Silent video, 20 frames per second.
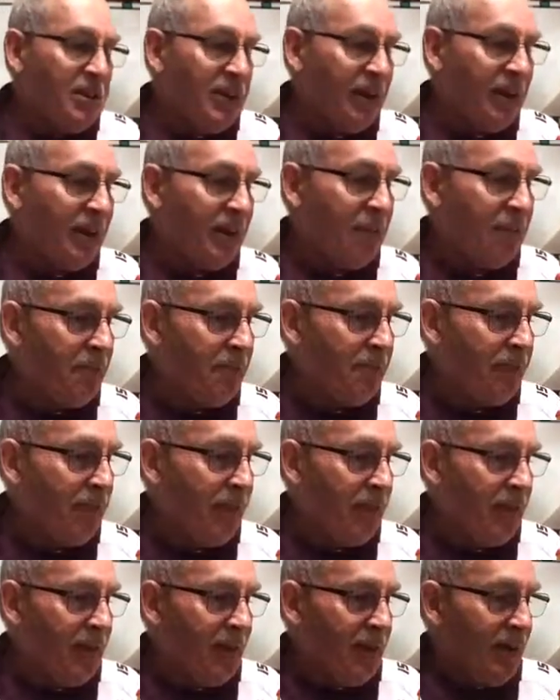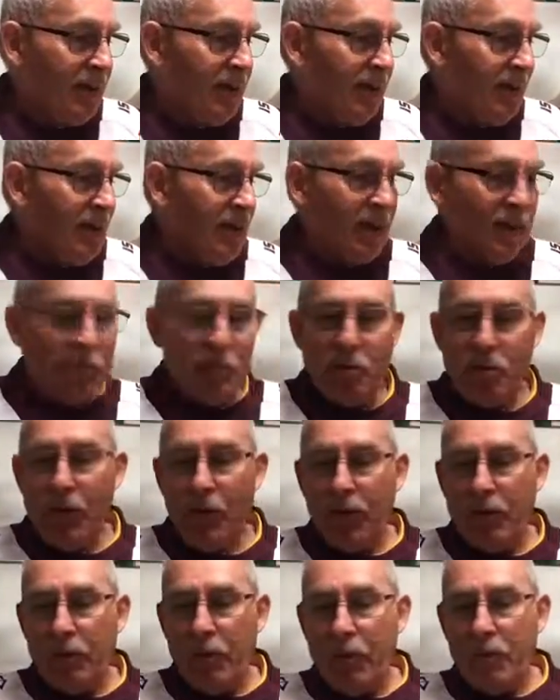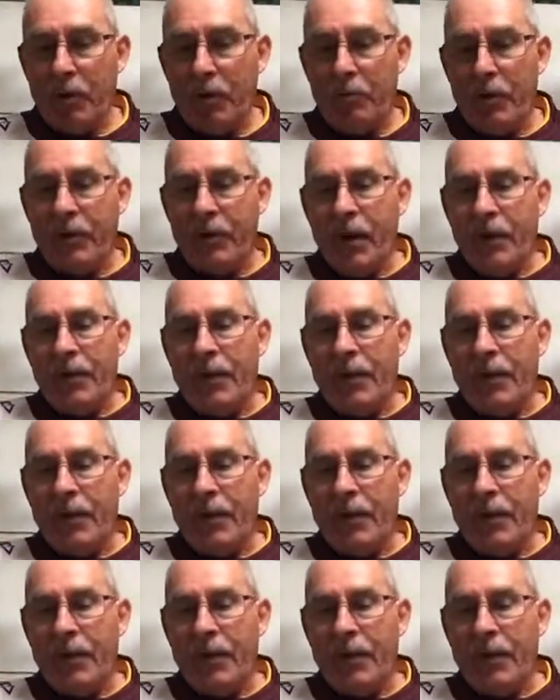won't worry about it.